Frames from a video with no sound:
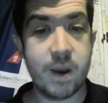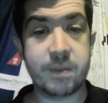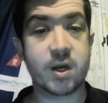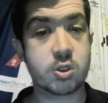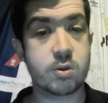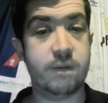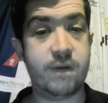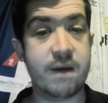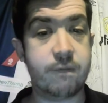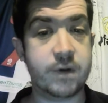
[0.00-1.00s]
maybe go to a
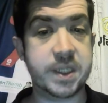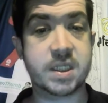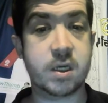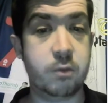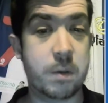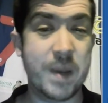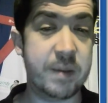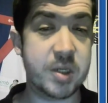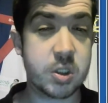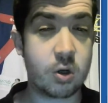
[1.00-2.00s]
5-3-2, or
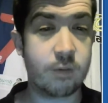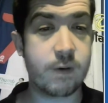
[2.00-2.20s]
maybe just go